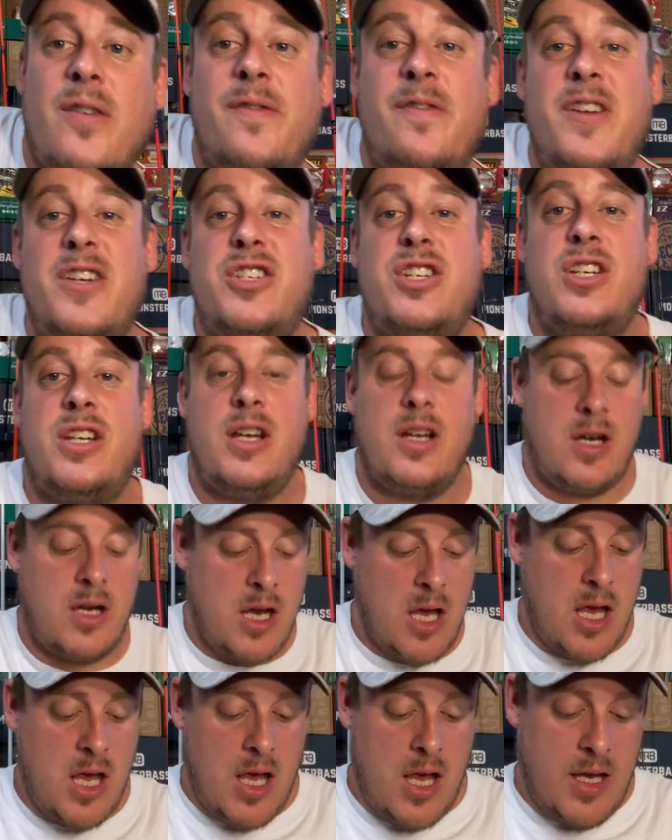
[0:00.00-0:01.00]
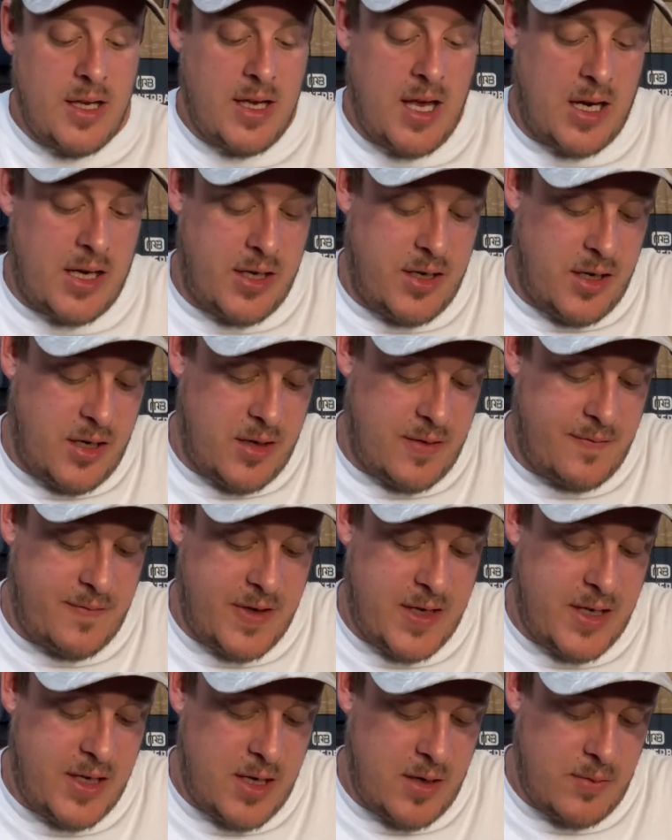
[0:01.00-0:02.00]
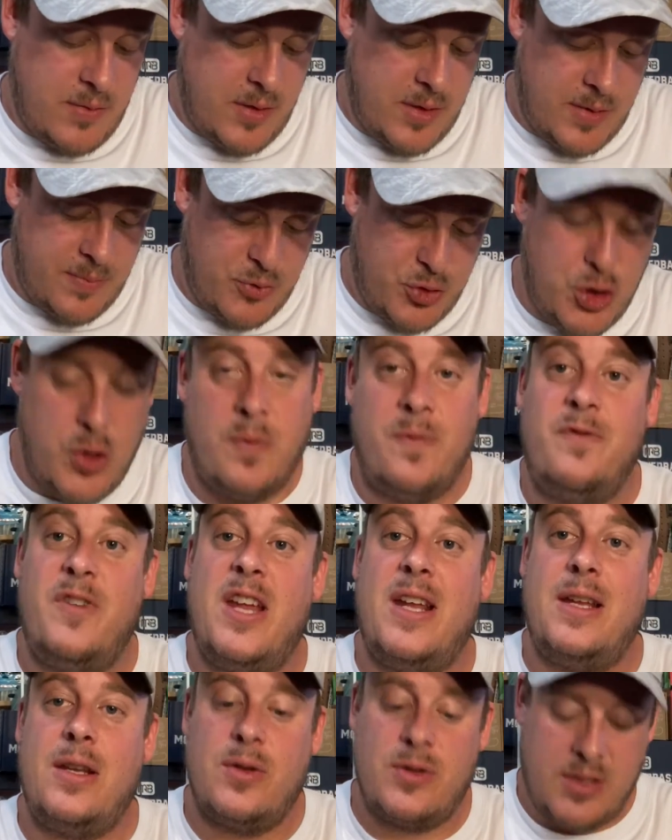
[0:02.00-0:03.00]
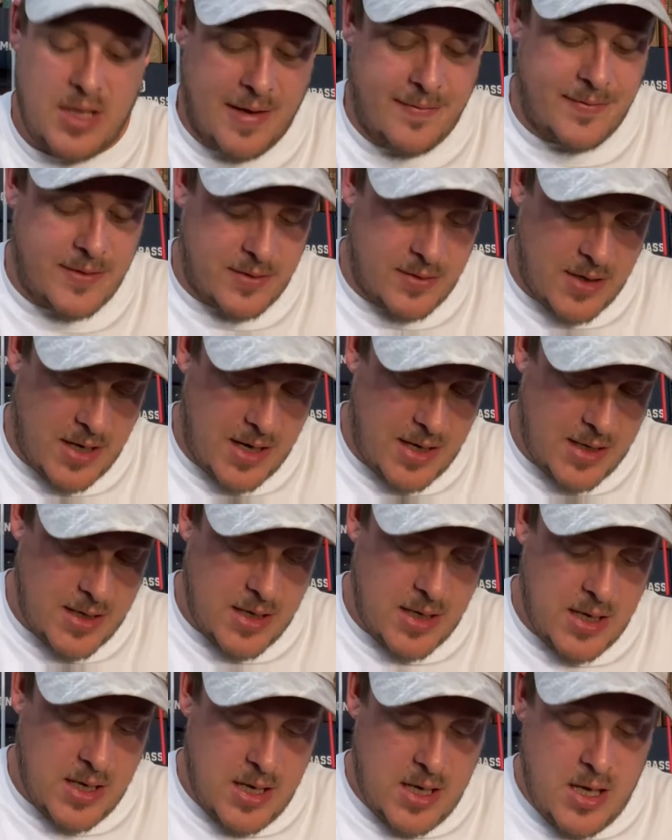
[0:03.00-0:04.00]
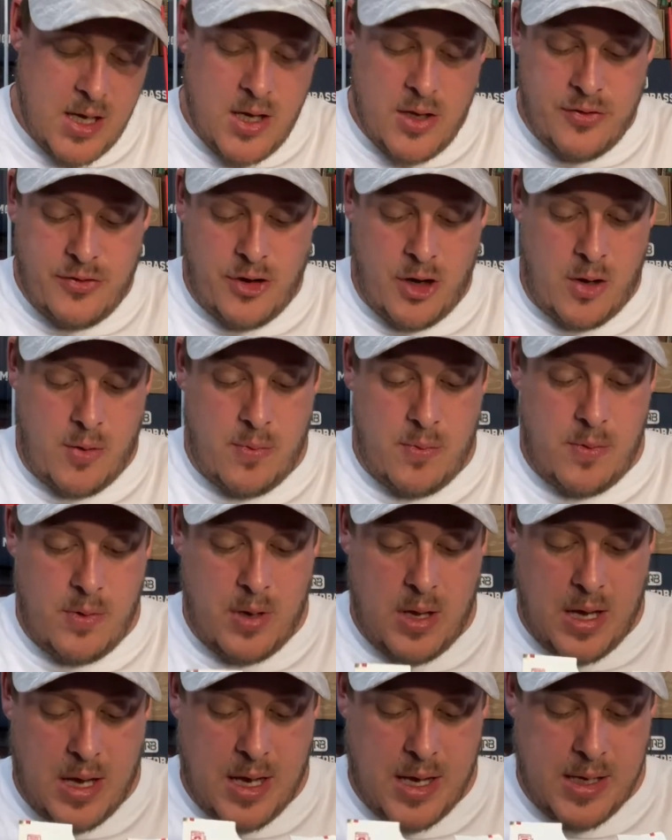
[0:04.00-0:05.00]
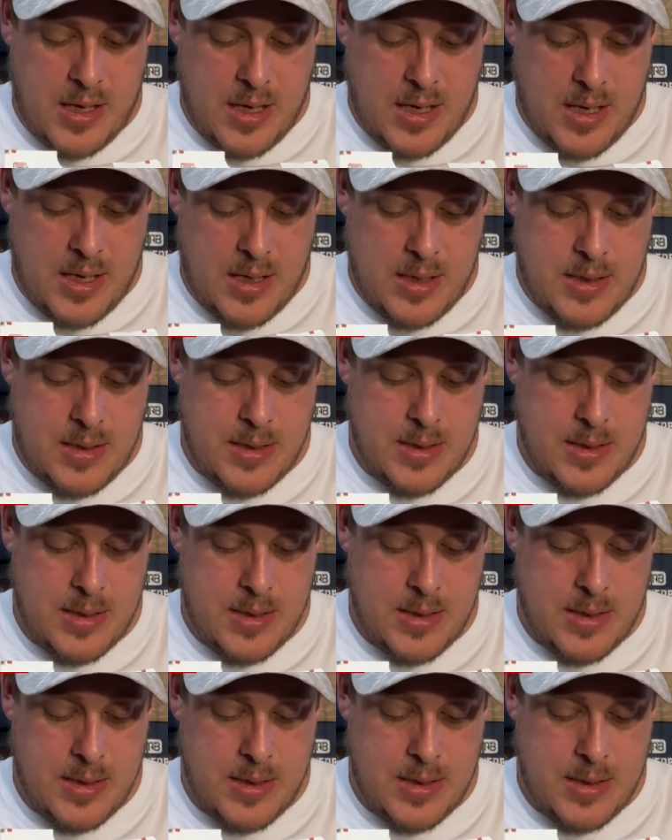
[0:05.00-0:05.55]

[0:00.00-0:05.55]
fishing here. Got another video. I'm shooting videos left and right. So I uh